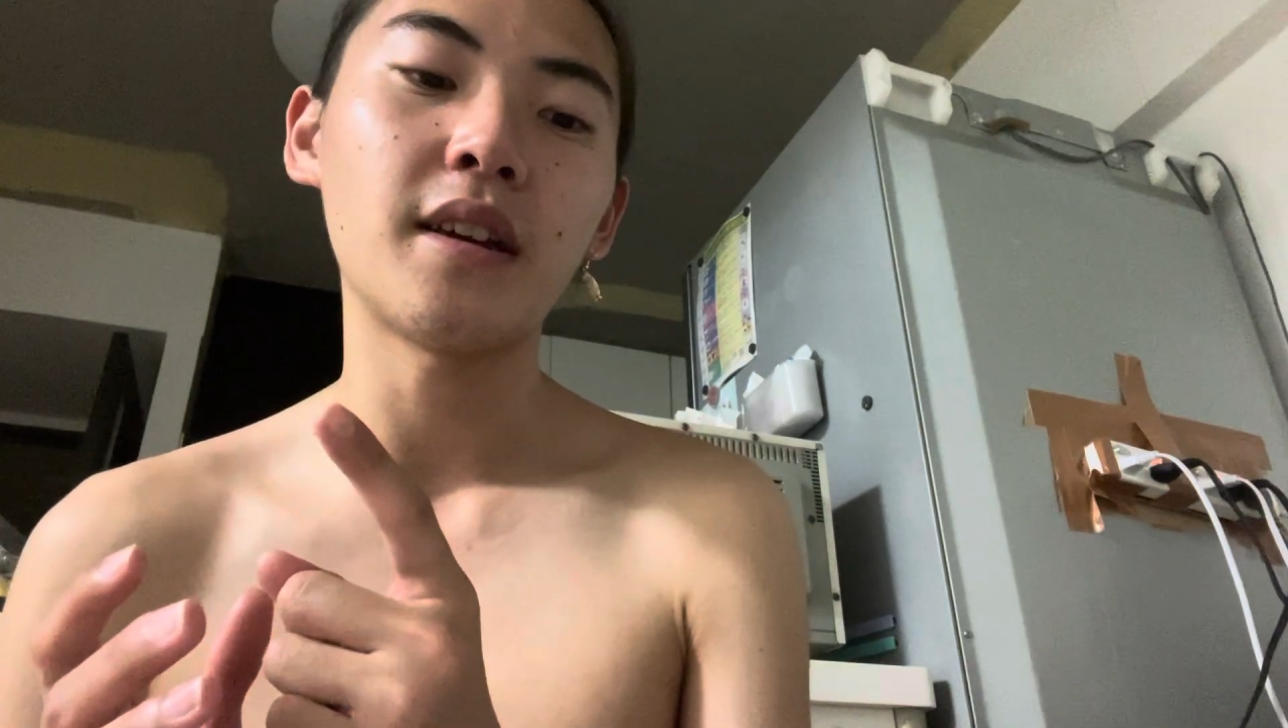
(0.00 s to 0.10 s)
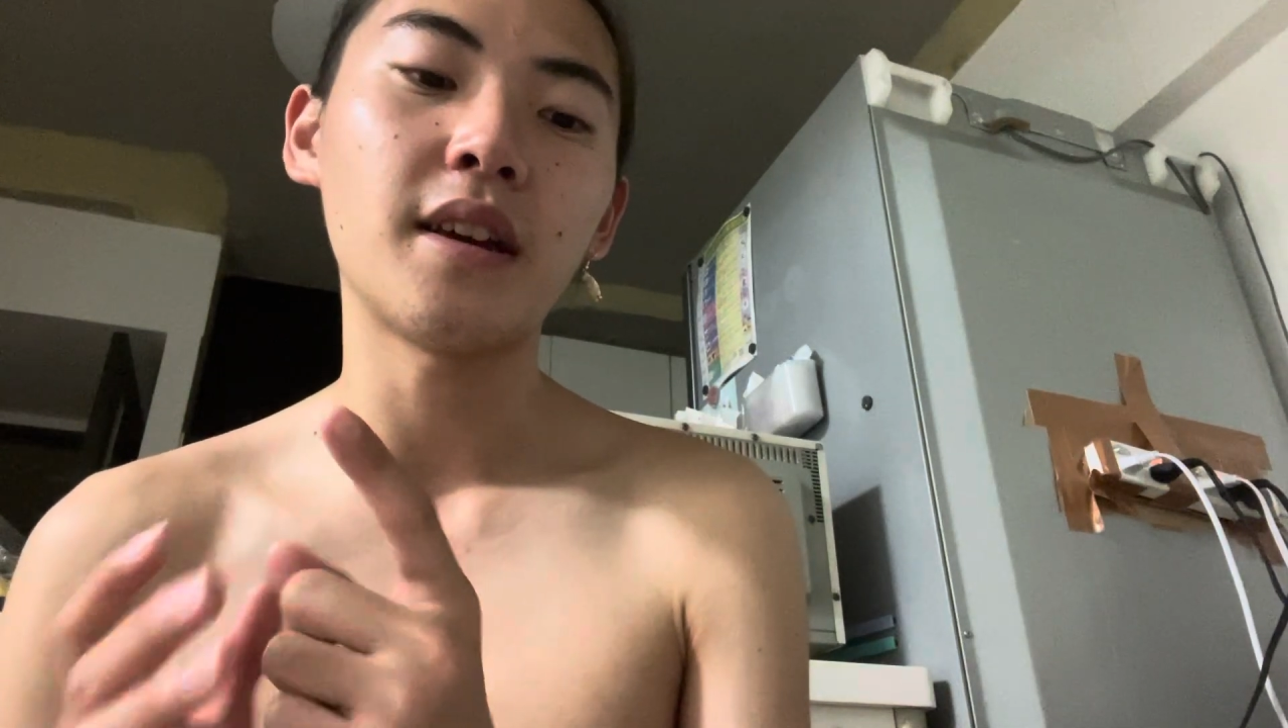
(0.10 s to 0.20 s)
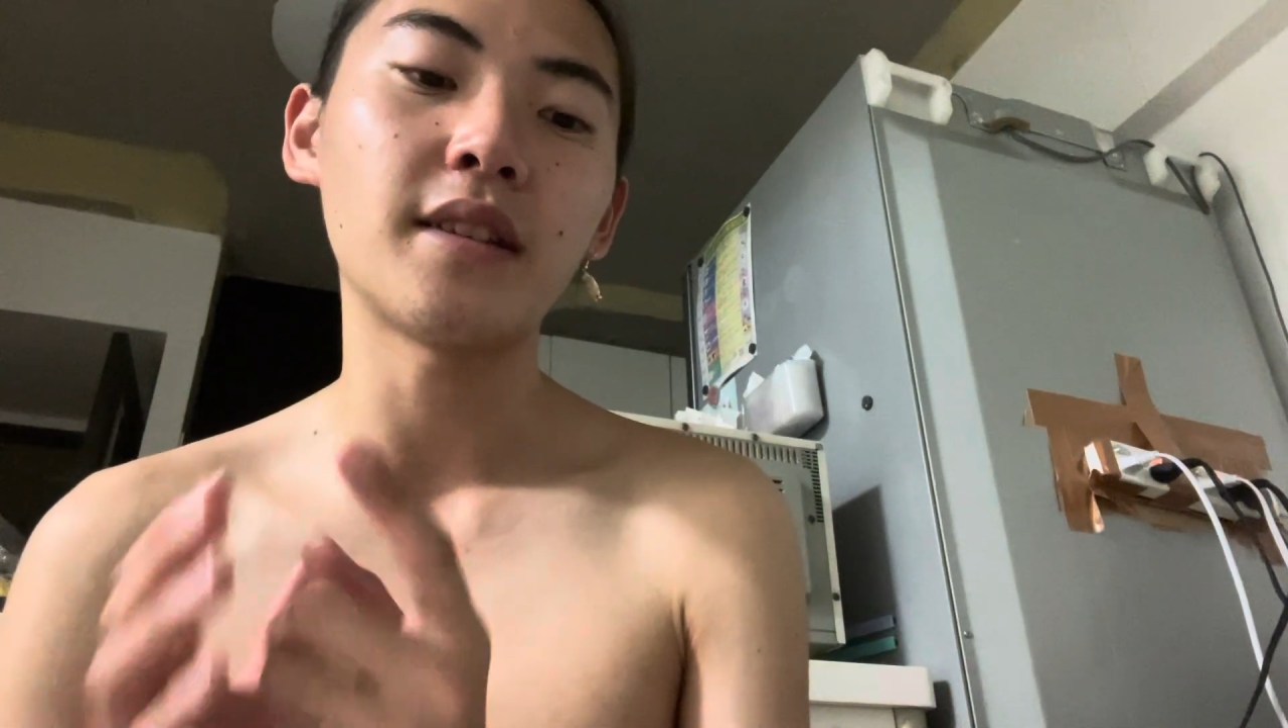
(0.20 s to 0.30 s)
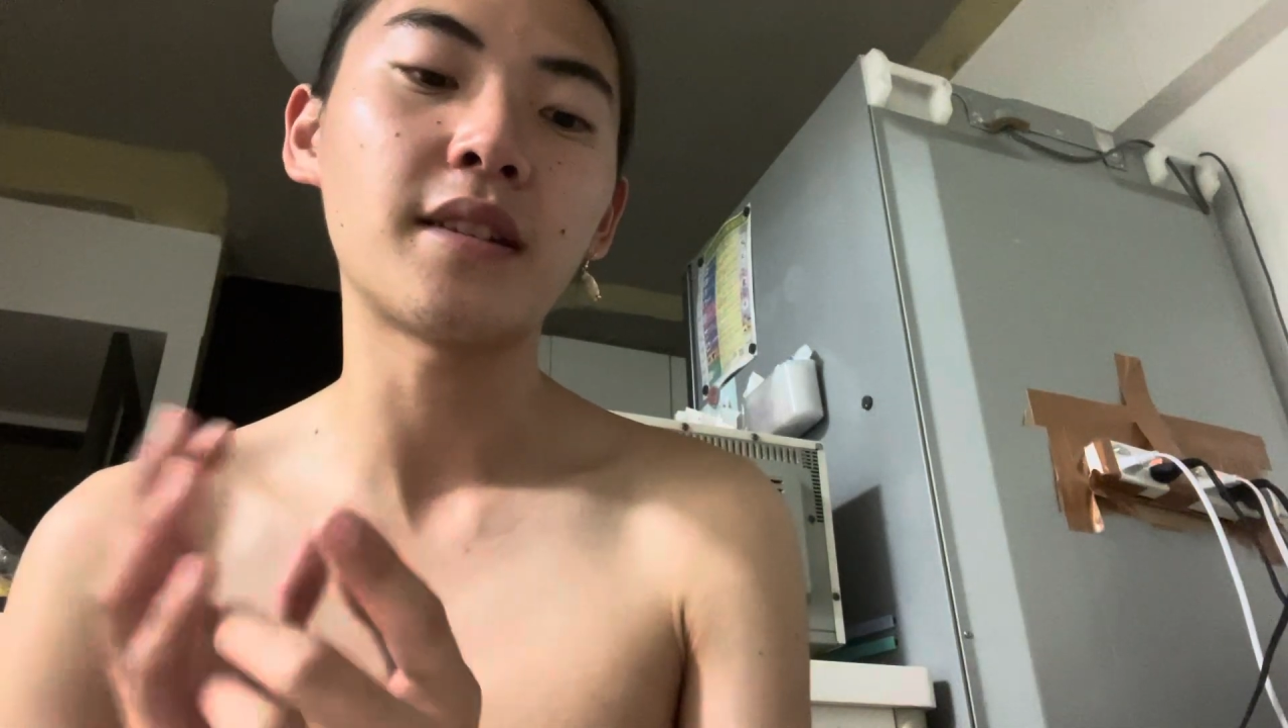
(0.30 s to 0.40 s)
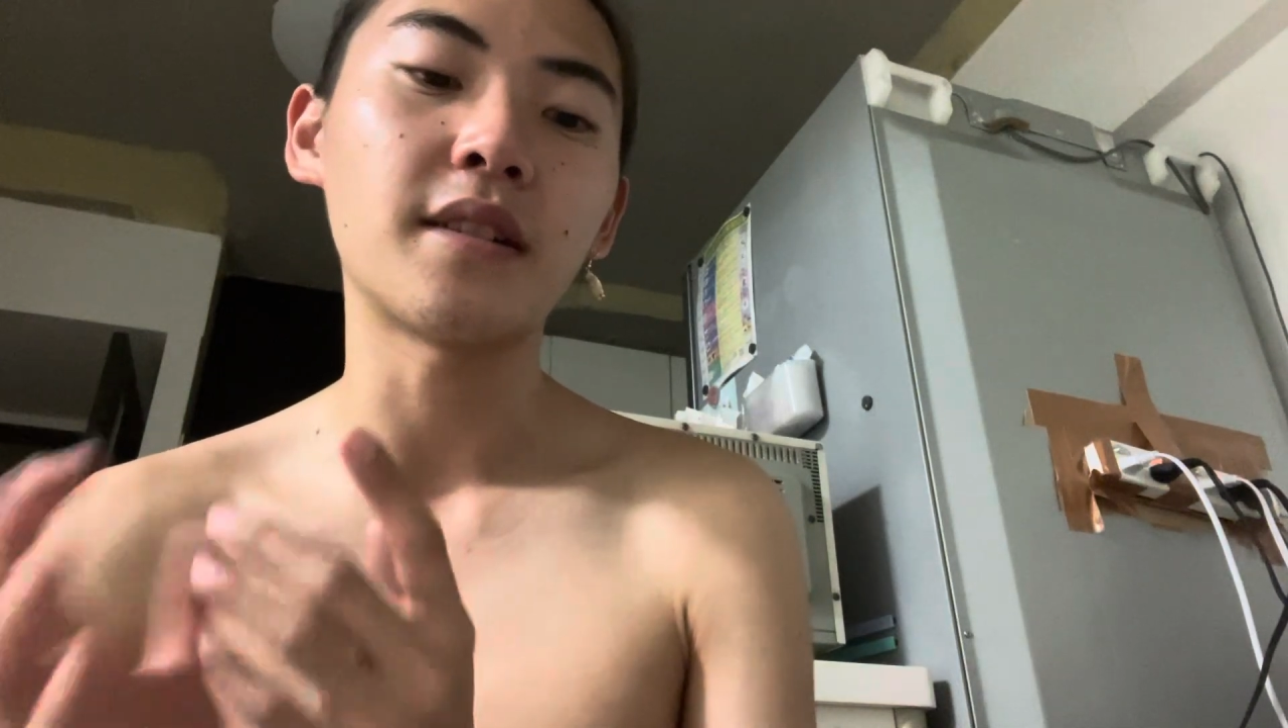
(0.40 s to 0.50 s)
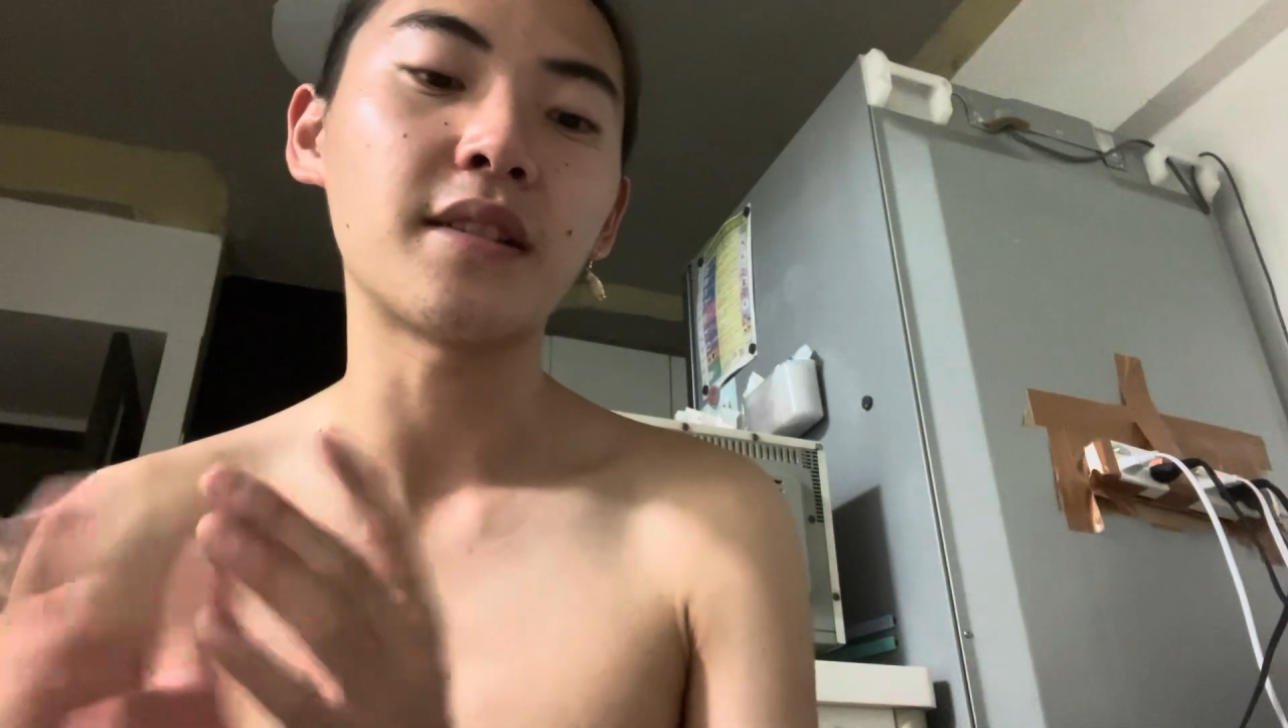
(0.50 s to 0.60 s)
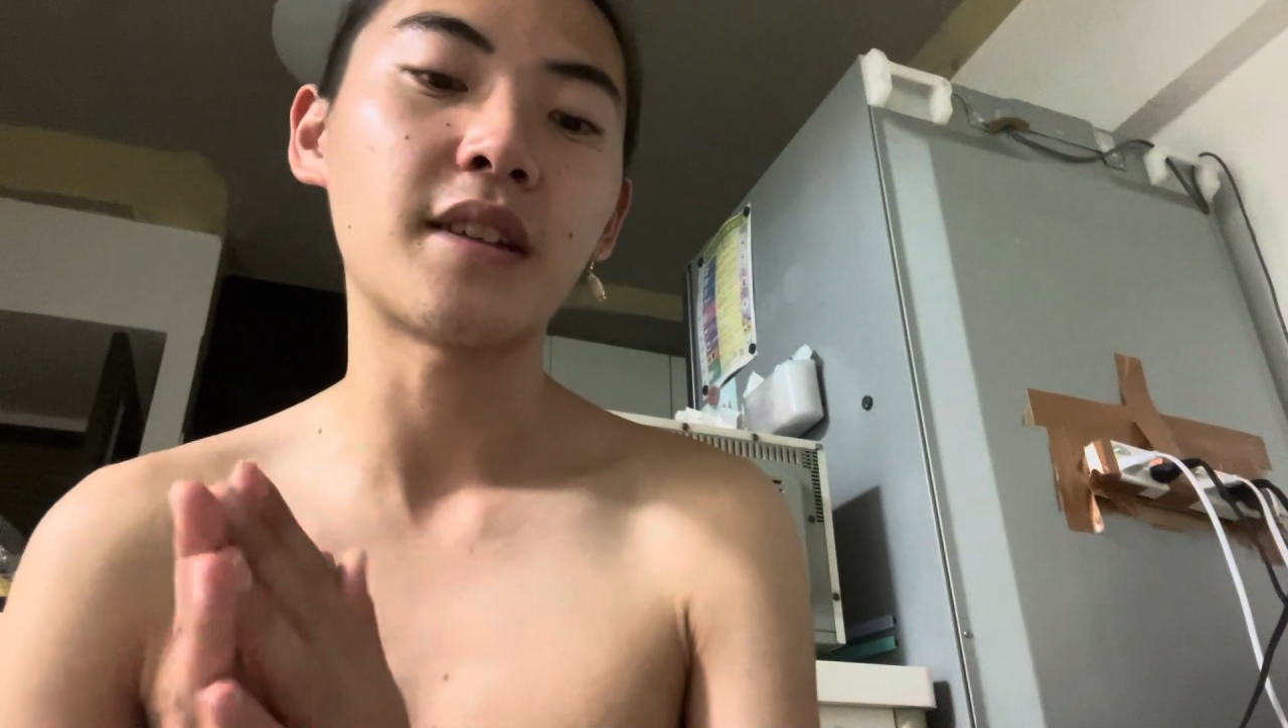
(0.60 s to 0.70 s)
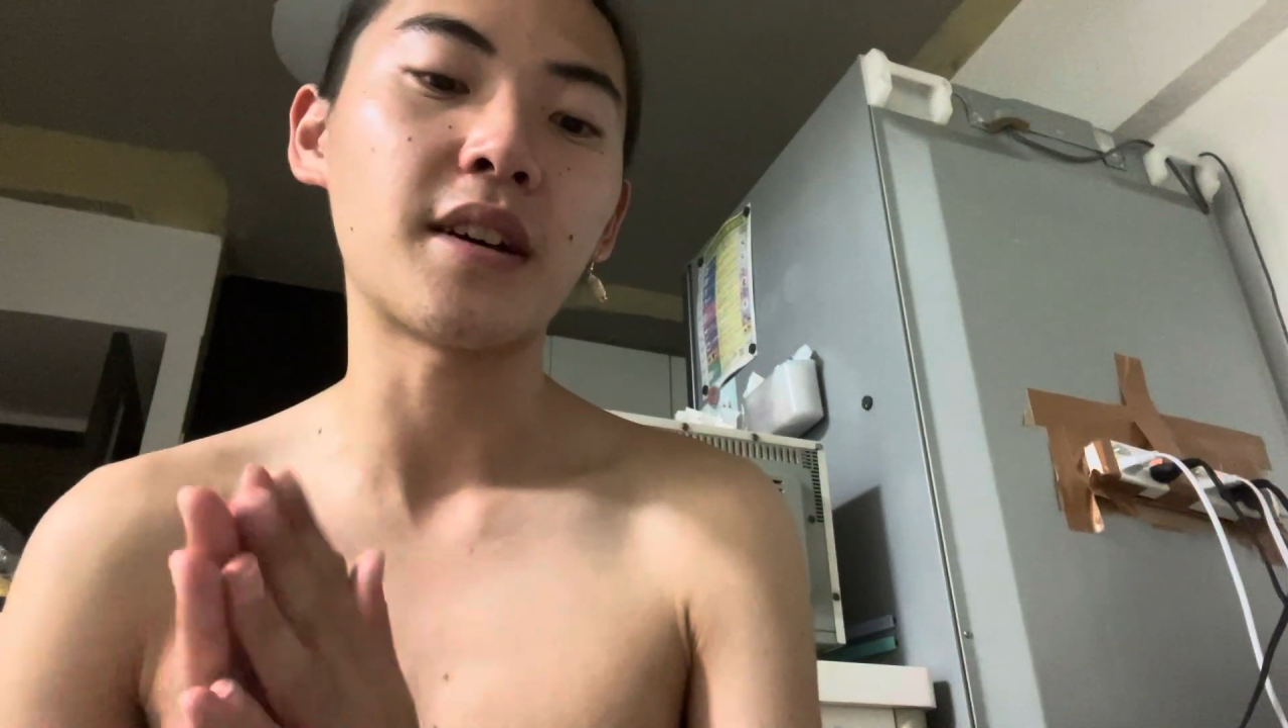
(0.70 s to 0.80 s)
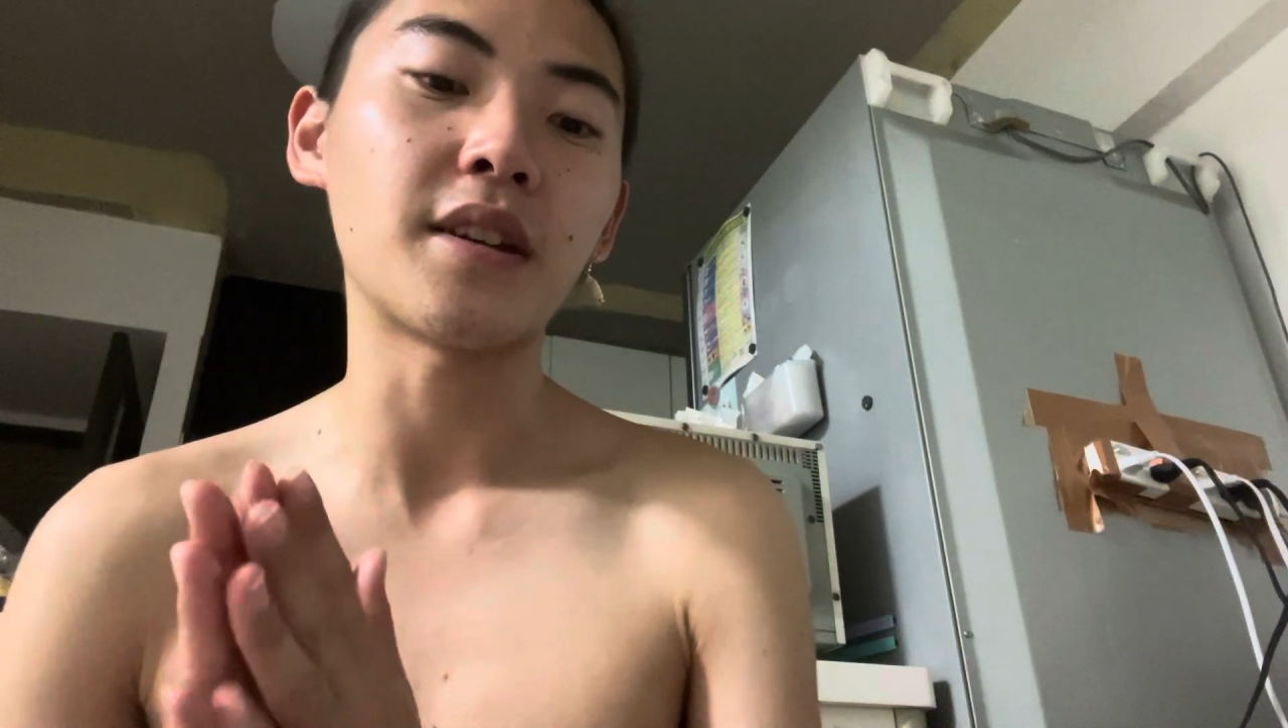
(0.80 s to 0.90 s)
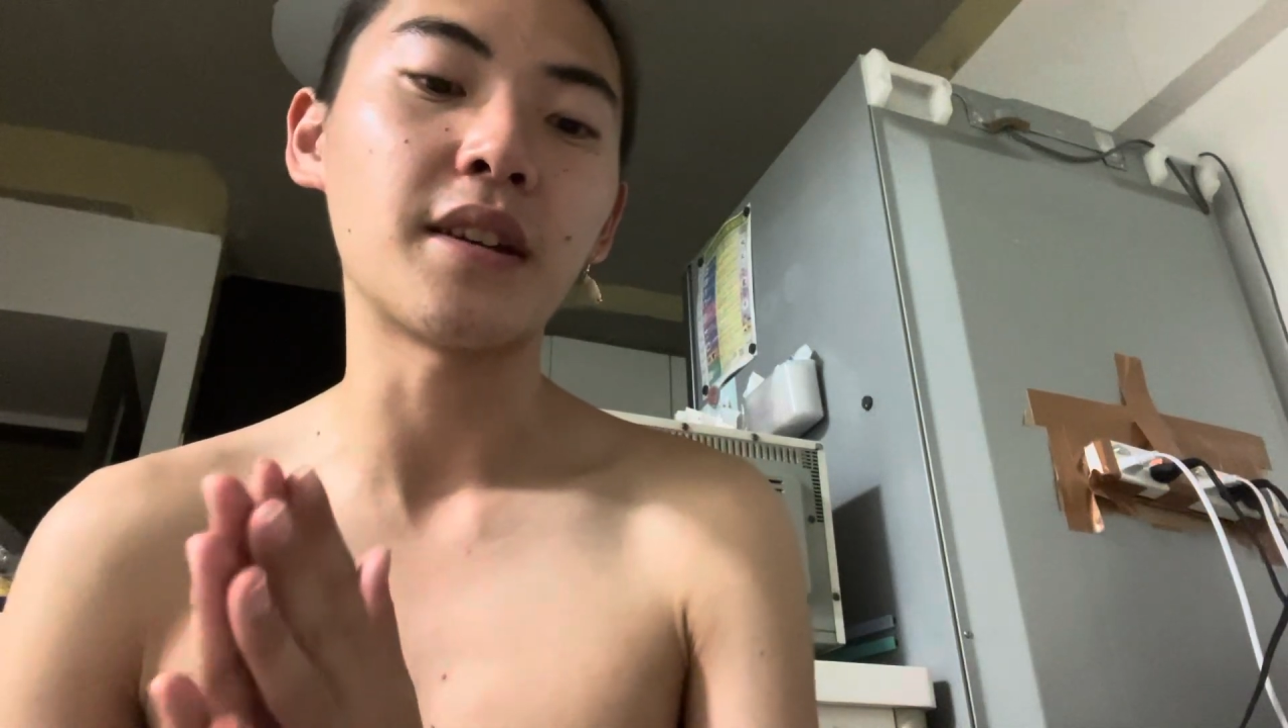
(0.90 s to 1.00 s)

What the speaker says: it's gonna start